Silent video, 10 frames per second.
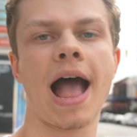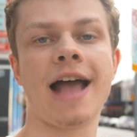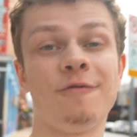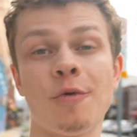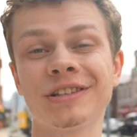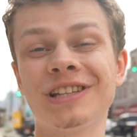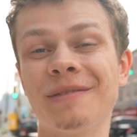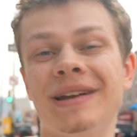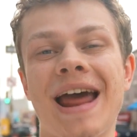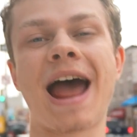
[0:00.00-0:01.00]
I've worked
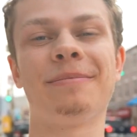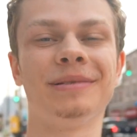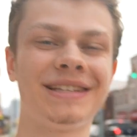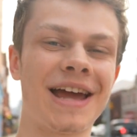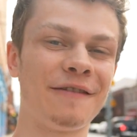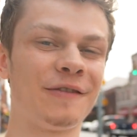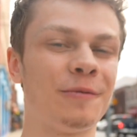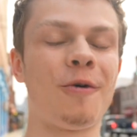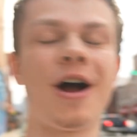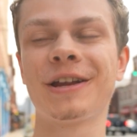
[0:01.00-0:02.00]
up an appetite
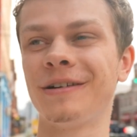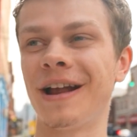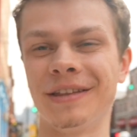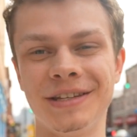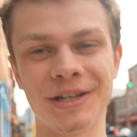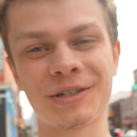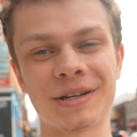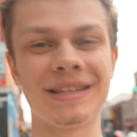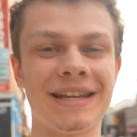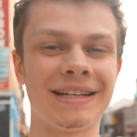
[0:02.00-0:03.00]
from walking around the
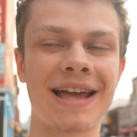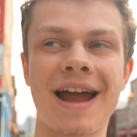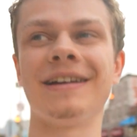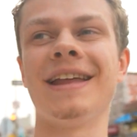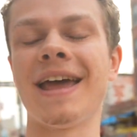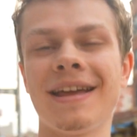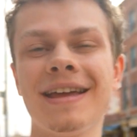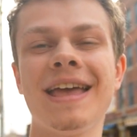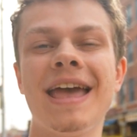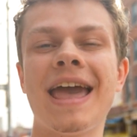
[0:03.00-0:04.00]
district the entire day,
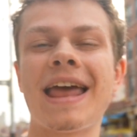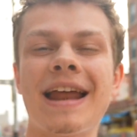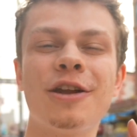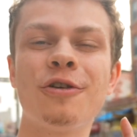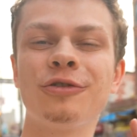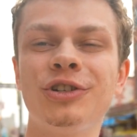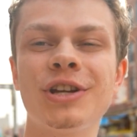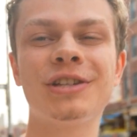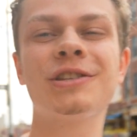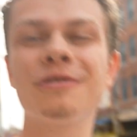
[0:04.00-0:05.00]
and I know
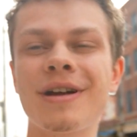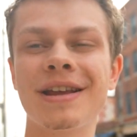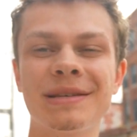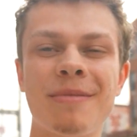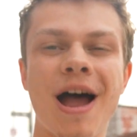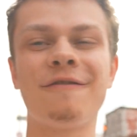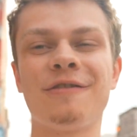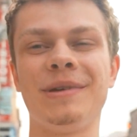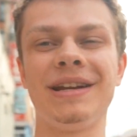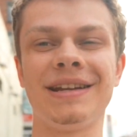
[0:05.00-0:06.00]
just the right spot
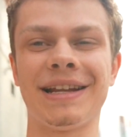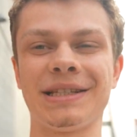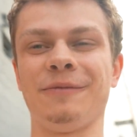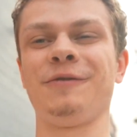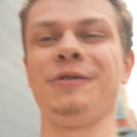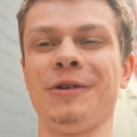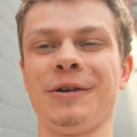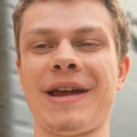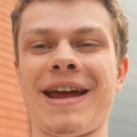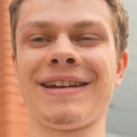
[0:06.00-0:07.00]
for me to get some food,
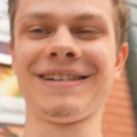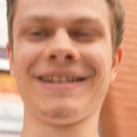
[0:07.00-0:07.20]
okay?